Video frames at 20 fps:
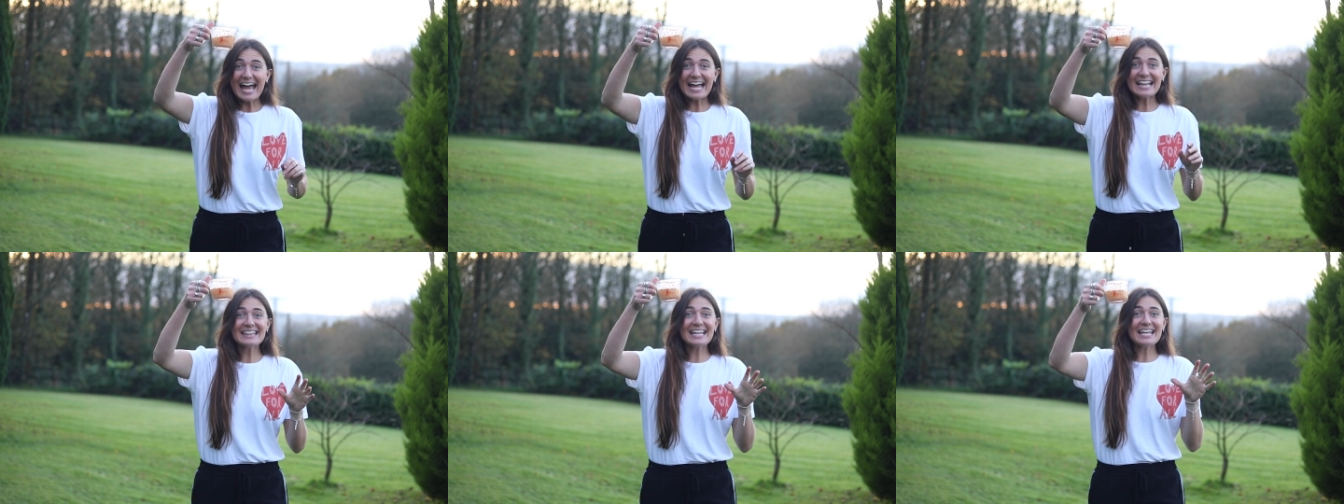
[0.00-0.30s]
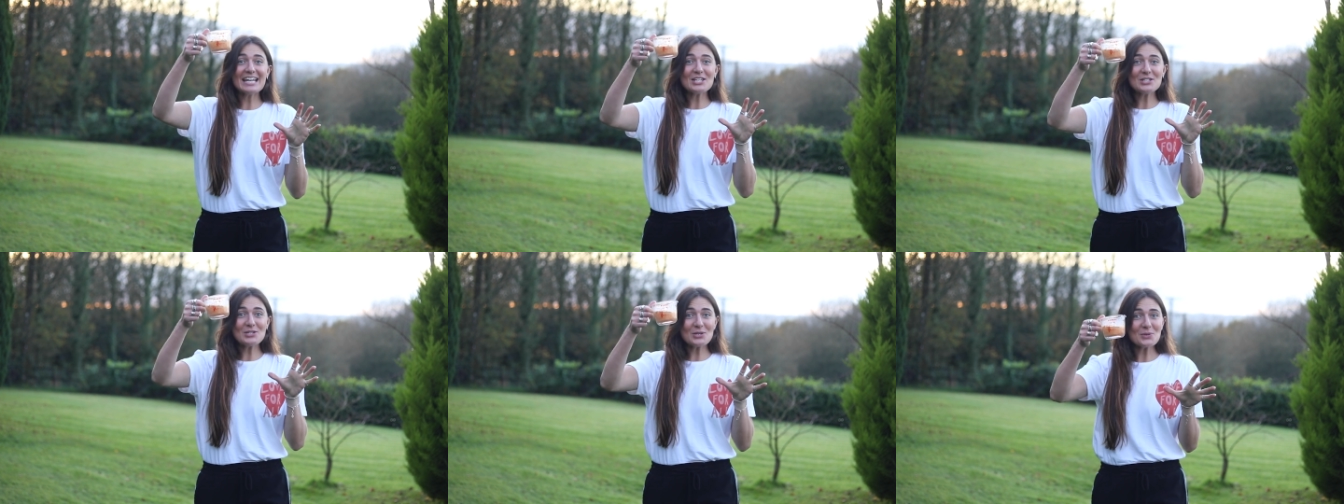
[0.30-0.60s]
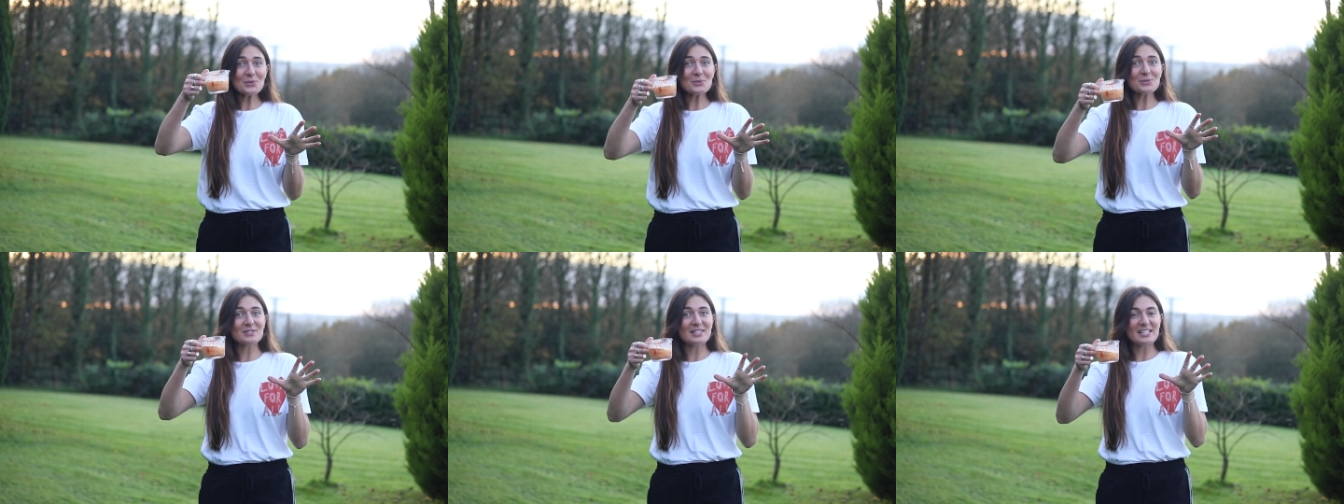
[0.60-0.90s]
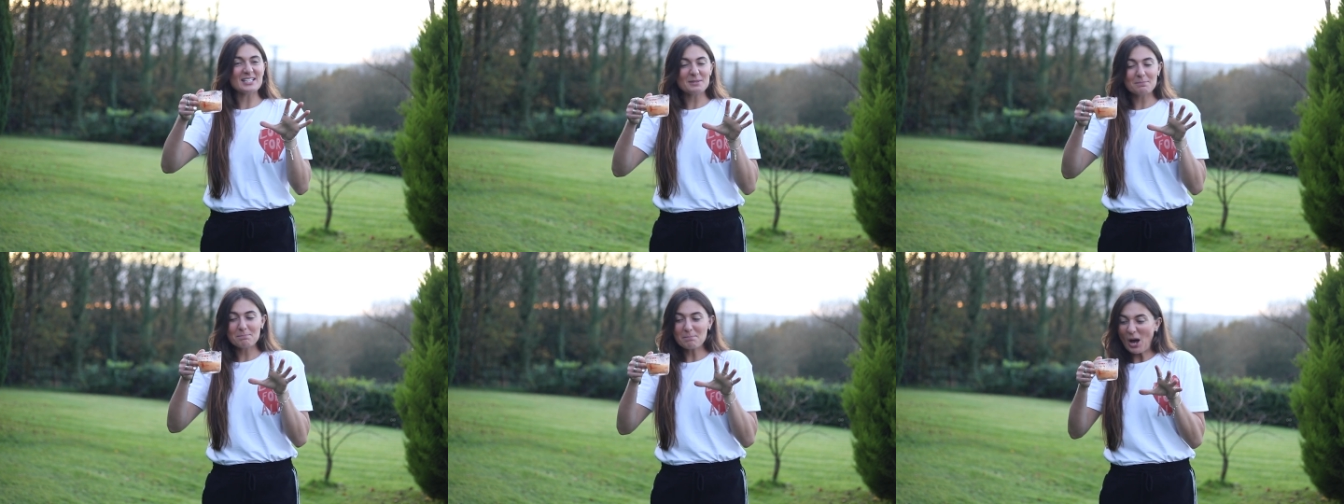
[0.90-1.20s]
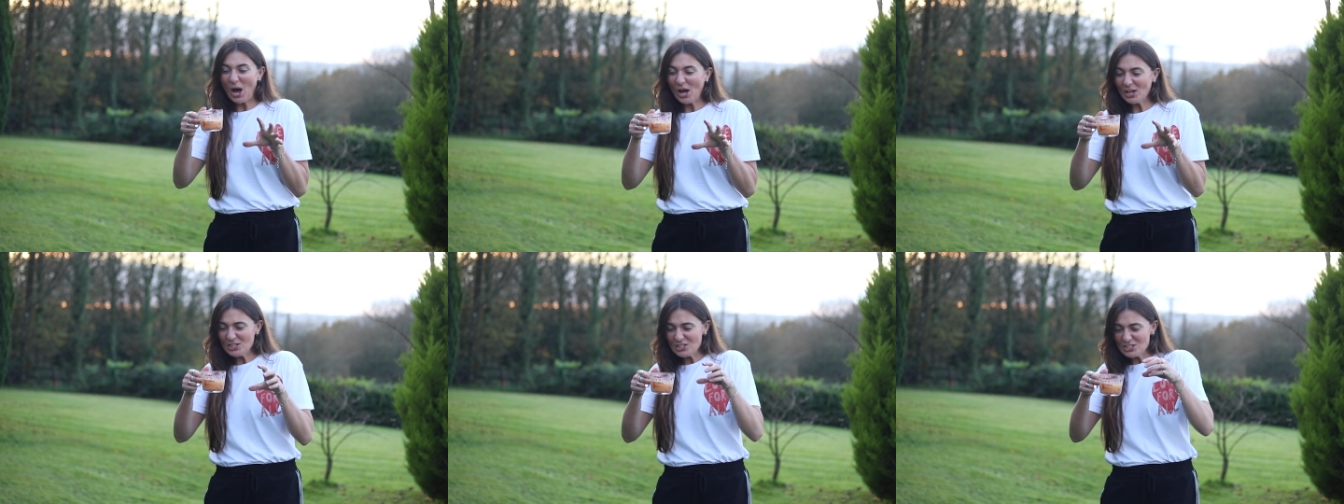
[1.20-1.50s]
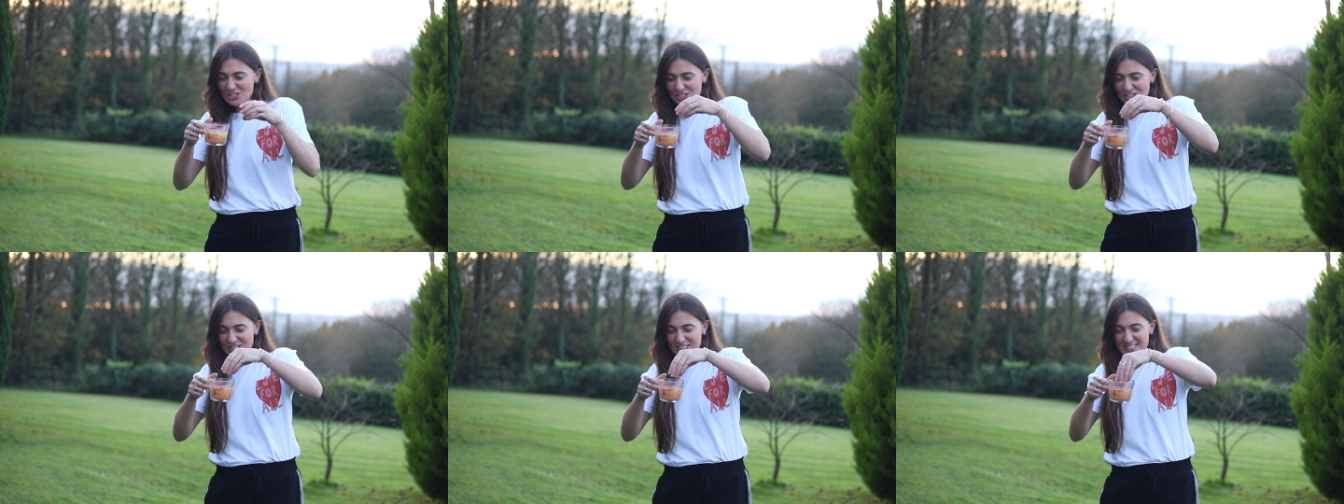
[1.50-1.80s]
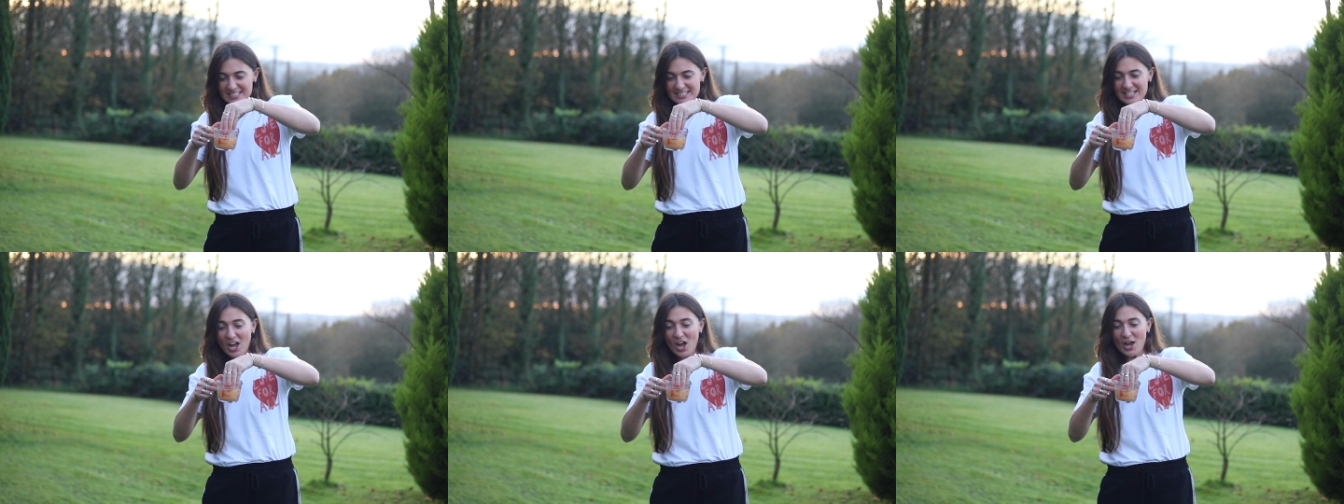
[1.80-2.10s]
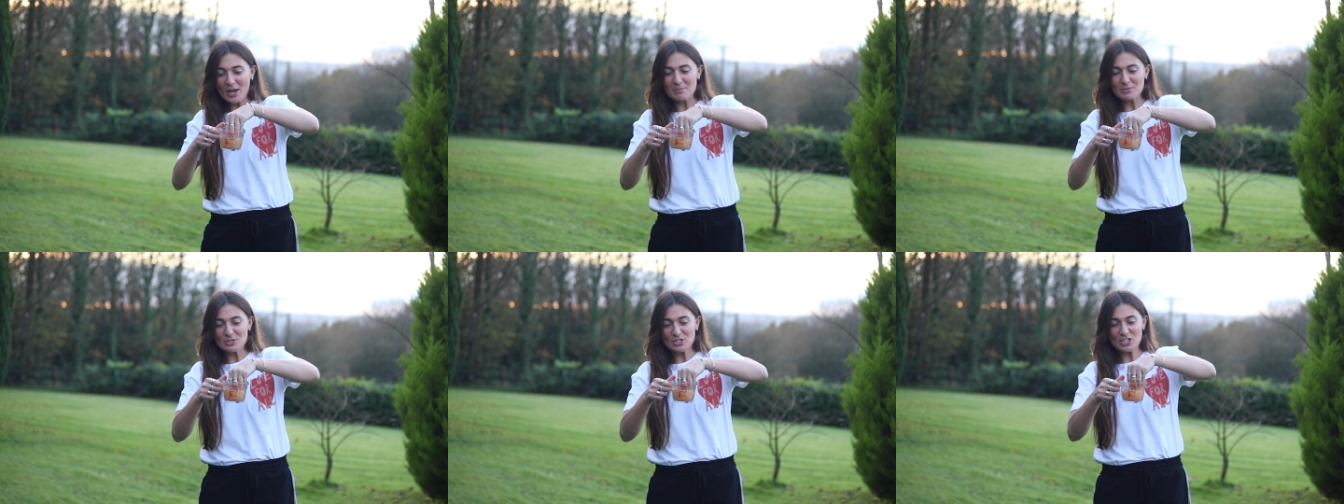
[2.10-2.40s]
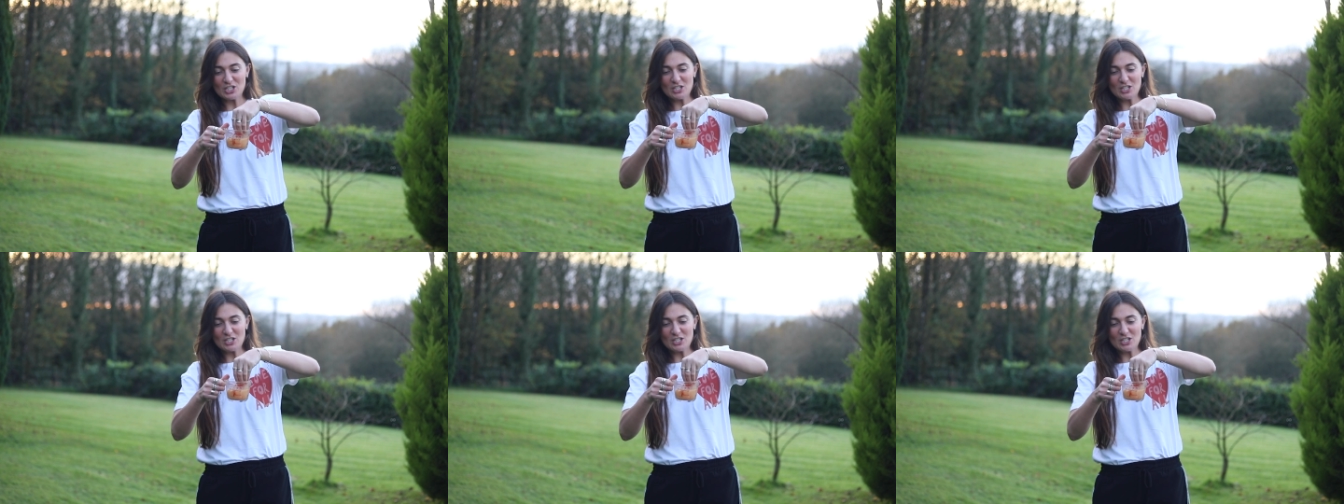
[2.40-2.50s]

And they use this pungent slime to